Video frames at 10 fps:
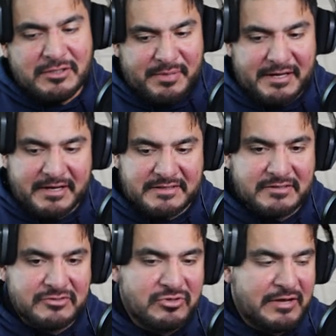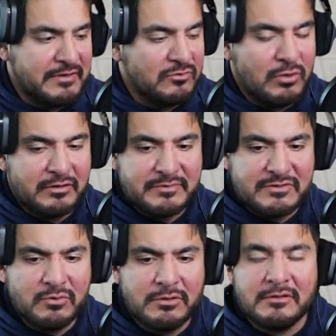your badass host Draven, and welcome
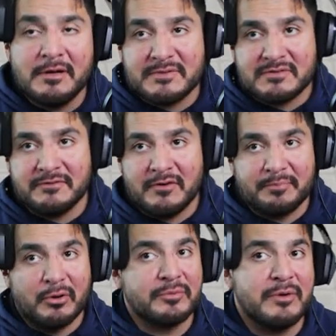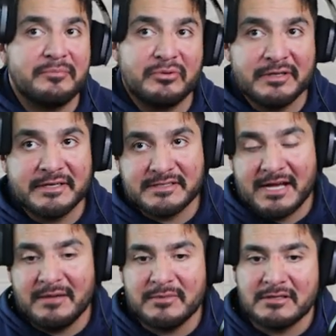to another episode of our Pokemon Brilliant
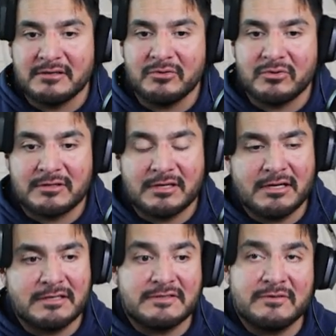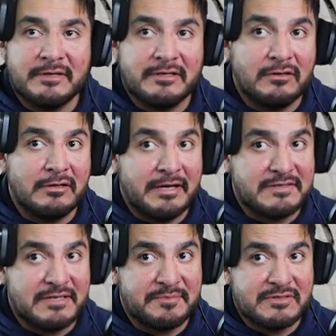Diamond. Okay, so in our
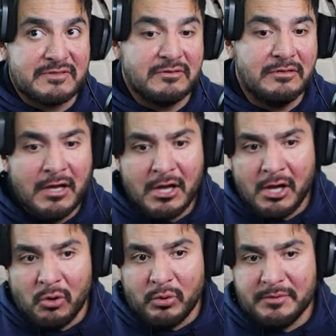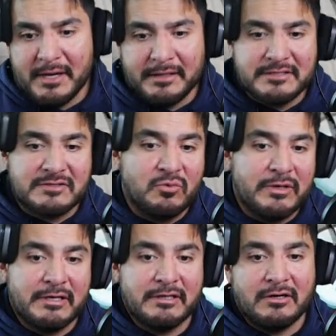last episode, we managed to
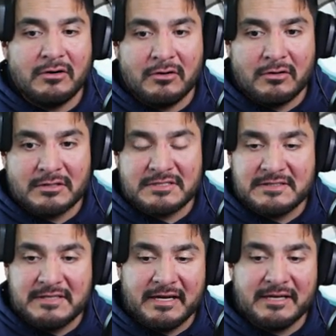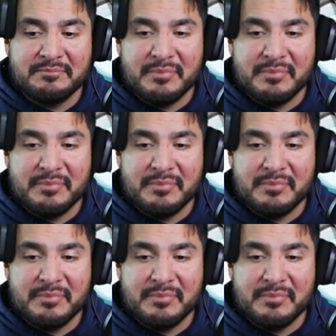win our second